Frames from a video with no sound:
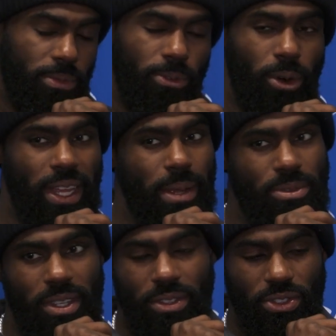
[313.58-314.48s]
four
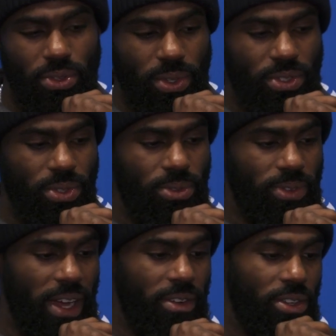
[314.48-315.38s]
games in, two and two,
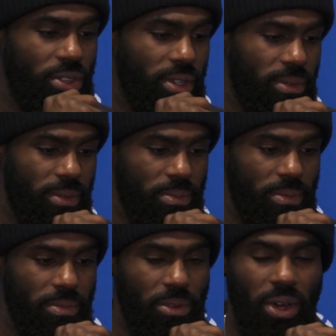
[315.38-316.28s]
500.
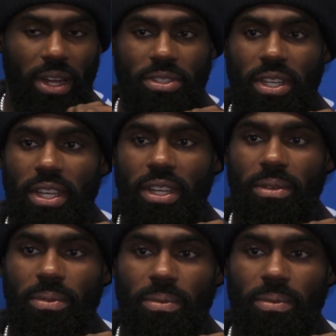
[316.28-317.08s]
No, I'll take it.